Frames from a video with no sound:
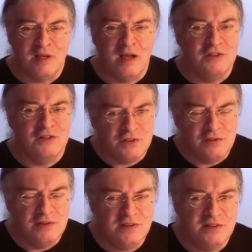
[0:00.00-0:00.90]
Our
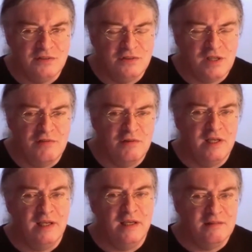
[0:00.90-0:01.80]
students
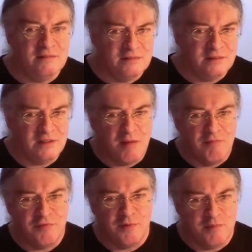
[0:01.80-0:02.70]
generally come
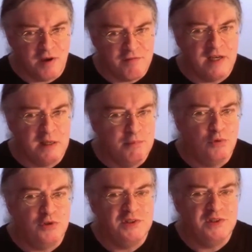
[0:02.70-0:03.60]
from a fairly
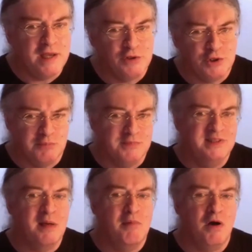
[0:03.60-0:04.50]
broad spectrum.
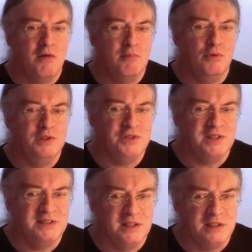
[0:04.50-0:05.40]
Some are more
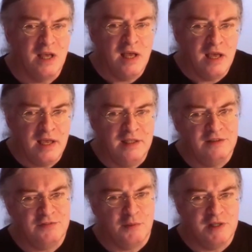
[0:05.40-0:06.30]
interested in
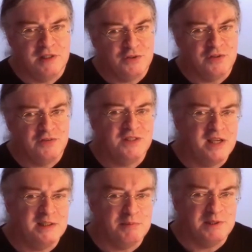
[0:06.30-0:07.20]
it from a history of
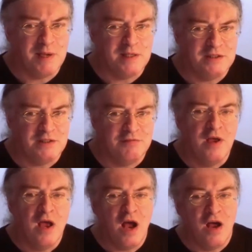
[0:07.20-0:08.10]
science perspective,
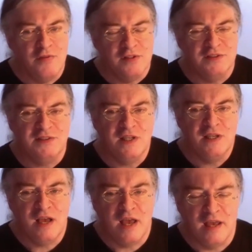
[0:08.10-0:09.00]
others
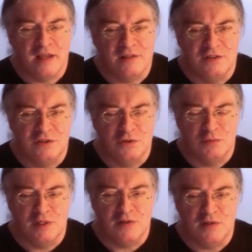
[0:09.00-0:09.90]
to do
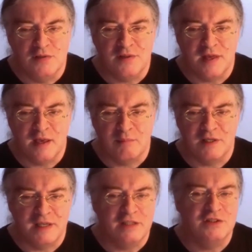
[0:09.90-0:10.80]
with
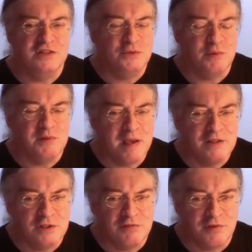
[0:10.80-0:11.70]
connections with
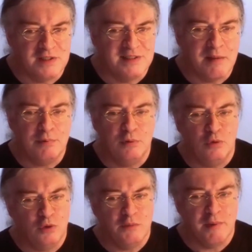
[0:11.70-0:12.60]
magic, for example,
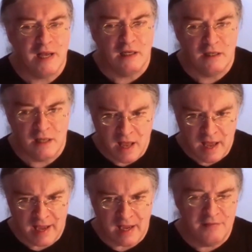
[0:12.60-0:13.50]
or Kabbalah,
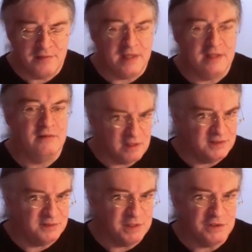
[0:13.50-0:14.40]
and then,
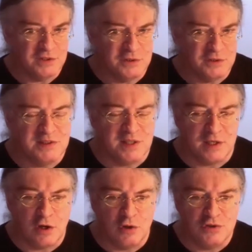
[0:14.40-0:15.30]
as mentioned, with
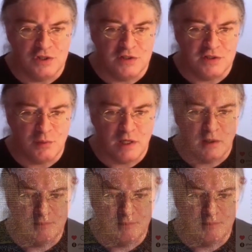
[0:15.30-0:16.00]
psychology as well.